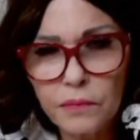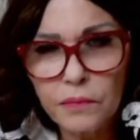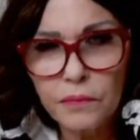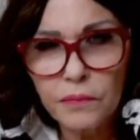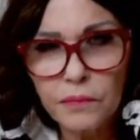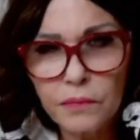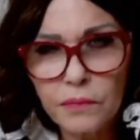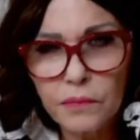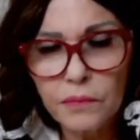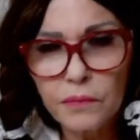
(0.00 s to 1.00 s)

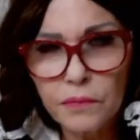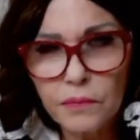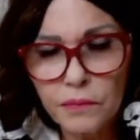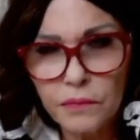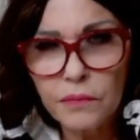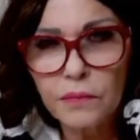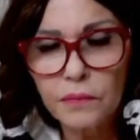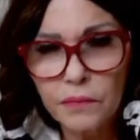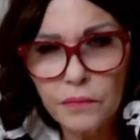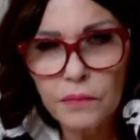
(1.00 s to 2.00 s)

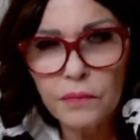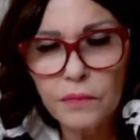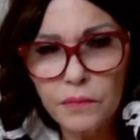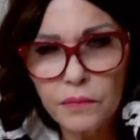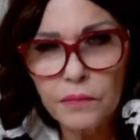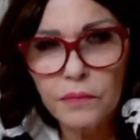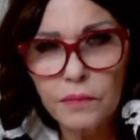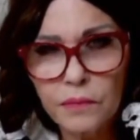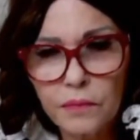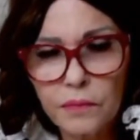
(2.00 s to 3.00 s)

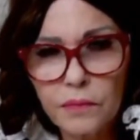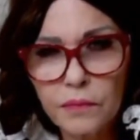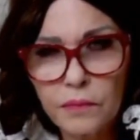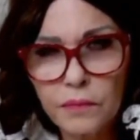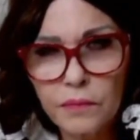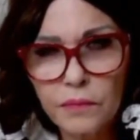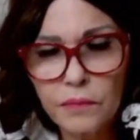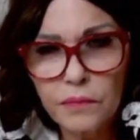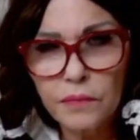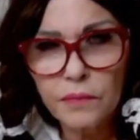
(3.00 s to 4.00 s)

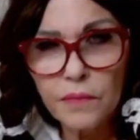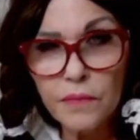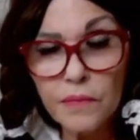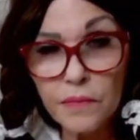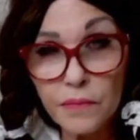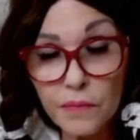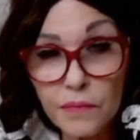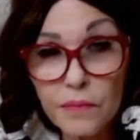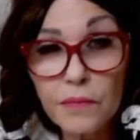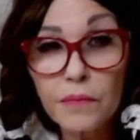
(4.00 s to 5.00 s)
[no speech]